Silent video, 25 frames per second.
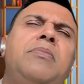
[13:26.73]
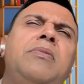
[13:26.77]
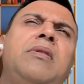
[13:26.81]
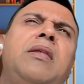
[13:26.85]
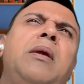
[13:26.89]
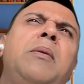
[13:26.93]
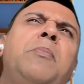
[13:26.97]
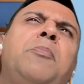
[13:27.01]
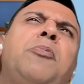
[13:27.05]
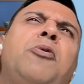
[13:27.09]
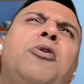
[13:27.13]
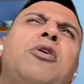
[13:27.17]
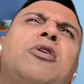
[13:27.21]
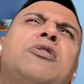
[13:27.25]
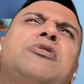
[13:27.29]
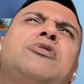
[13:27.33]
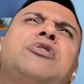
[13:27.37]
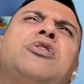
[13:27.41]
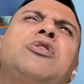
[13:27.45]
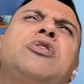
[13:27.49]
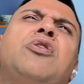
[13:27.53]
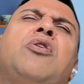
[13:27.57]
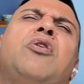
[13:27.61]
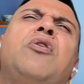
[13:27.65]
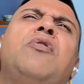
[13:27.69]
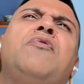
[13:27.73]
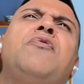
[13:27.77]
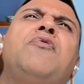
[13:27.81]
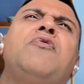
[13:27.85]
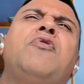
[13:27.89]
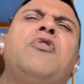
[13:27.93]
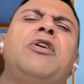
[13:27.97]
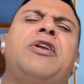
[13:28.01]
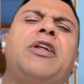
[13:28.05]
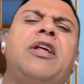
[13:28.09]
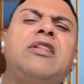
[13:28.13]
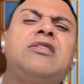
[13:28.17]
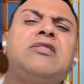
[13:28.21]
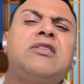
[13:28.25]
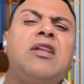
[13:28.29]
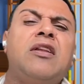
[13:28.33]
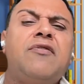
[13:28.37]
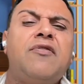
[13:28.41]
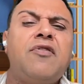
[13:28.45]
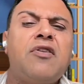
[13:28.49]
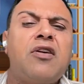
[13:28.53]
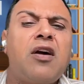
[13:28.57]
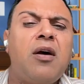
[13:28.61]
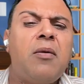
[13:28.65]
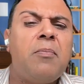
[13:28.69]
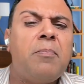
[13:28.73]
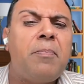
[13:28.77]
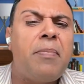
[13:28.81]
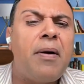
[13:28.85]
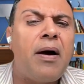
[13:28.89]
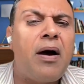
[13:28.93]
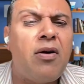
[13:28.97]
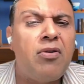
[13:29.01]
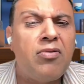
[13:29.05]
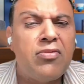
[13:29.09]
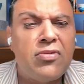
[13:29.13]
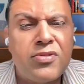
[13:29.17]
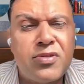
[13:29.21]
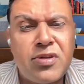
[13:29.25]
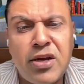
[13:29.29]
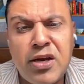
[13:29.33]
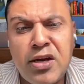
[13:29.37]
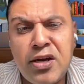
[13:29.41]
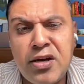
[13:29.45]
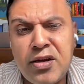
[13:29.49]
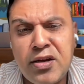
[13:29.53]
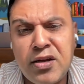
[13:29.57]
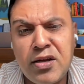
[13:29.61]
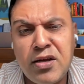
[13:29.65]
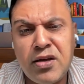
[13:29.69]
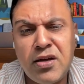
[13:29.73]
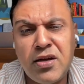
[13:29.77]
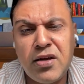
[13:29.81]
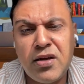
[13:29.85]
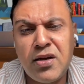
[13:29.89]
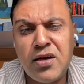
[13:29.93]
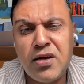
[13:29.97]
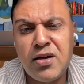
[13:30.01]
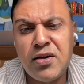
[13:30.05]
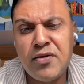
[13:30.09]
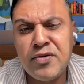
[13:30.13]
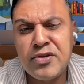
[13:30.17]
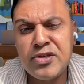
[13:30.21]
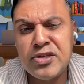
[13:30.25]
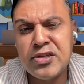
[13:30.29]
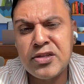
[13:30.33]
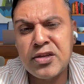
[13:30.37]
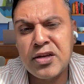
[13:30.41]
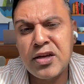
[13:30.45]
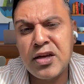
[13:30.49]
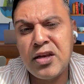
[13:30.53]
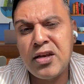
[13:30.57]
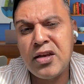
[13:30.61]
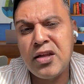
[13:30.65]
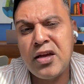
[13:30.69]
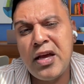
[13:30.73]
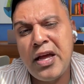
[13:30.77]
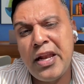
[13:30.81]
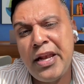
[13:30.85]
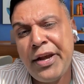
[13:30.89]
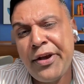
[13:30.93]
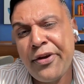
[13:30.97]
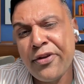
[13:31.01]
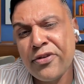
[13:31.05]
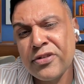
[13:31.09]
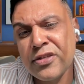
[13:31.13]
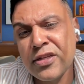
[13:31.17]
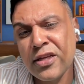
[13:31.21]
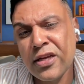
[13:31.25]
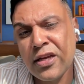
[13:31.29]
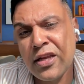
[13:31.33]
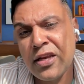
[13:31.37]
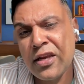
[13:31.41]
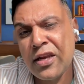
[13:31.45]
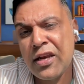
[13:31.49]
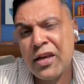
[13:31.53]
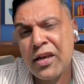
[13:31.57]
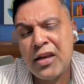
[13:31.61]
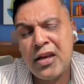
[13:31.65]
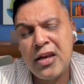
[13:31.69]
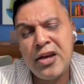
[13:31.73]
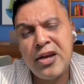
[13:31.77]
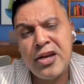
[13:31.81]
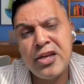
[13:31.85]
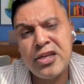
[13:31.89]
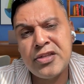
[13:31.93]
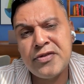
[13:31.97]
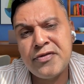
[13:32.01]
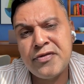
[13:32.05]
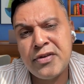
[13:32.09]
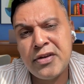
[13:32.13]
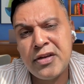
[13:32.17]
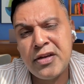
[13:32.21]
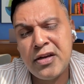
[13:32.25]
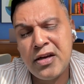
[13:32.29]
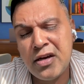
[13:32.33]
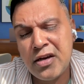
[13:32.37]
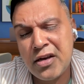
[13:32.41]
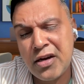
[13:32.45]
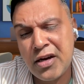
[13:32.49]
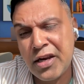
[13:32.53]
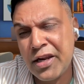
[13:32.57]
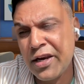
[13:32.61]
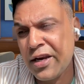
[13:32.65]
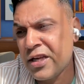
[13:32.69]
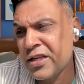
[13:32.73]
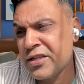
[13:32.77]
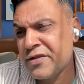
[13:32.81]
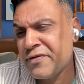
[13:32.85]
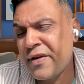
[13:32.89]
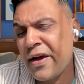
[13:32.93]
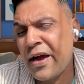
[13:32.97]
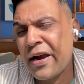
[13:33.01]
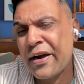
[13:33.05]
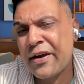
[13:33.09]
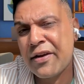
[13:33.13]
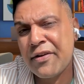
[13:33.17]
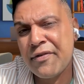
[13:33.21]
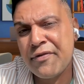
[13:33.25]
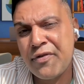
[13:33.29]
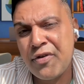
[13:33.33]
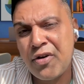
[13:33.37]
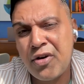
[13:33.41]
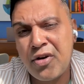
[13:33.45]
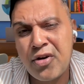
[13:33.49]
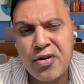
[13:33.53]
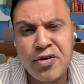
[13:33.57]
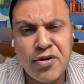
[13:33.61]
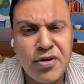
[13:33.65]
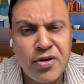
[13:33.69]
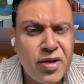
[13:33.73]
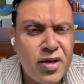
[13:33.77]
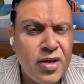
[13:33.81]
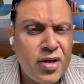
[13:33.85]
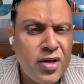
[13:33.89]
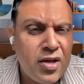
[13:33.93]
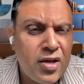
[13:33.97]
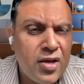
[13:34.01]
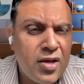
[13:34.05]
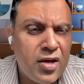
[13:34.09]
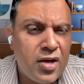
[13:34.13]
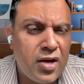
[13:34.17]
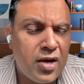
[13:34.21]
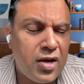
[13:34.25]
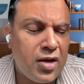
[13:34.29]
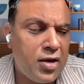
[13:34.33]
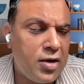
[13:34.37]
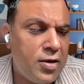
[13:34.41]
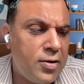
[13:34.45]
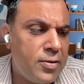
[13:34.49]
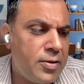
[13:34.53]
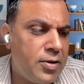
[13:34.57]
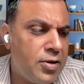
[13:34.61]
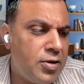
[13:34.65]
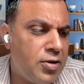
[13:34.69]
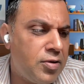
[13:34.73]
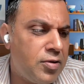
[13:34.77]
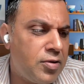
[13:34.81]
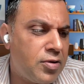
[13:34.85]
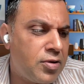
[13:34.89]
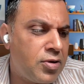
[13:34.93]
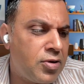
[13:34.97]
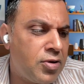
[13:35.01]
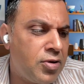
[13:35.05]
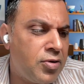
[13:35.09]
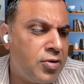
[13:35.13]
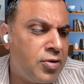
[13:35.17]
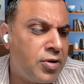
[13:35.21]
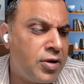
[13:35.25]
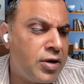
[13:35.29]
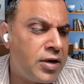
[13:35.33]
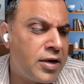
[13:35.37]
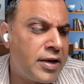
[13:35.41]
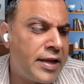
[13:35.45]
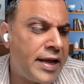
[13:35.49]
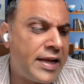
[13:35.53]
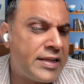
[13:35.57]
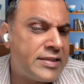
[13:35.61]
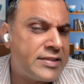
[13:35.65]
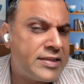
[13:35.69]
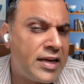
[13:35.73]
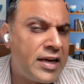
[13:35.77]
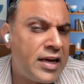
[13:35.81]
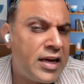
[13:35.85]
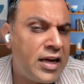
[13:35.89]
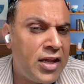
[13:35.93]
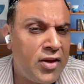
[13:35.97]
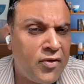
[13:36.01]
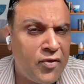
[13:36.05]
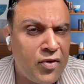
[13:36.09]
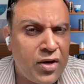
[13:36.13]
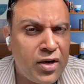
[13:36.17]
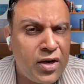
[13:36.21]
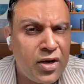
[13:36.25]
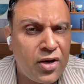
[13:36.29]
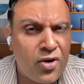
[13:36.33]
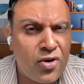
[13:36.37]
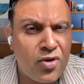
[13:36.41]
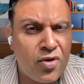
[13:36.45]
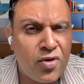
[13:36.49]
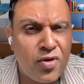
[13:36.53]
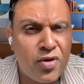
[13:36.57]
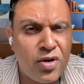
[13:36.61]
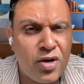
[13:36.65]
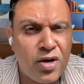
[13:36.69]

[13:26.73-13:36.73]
the production of volatile sulfur compounds, right? Which is again, halitosis again, a early risk factor for, oral cancer and even,